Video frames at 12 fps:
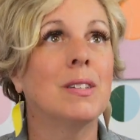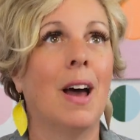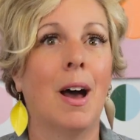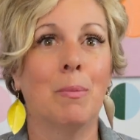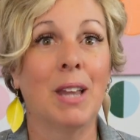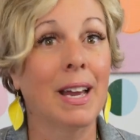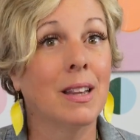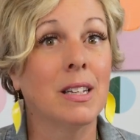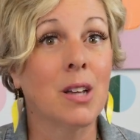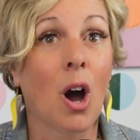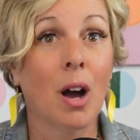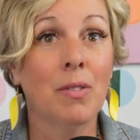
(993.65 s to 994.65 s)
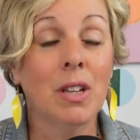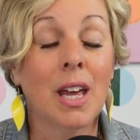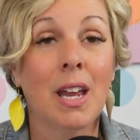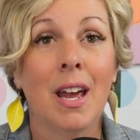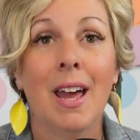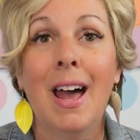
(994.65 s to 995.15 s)
likely to
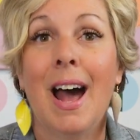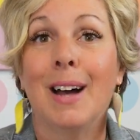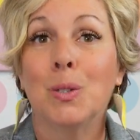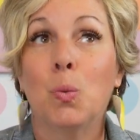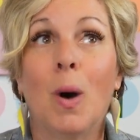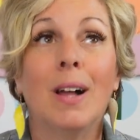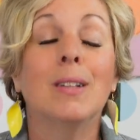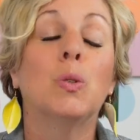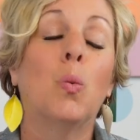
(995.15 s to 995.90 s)
ovulate, as well as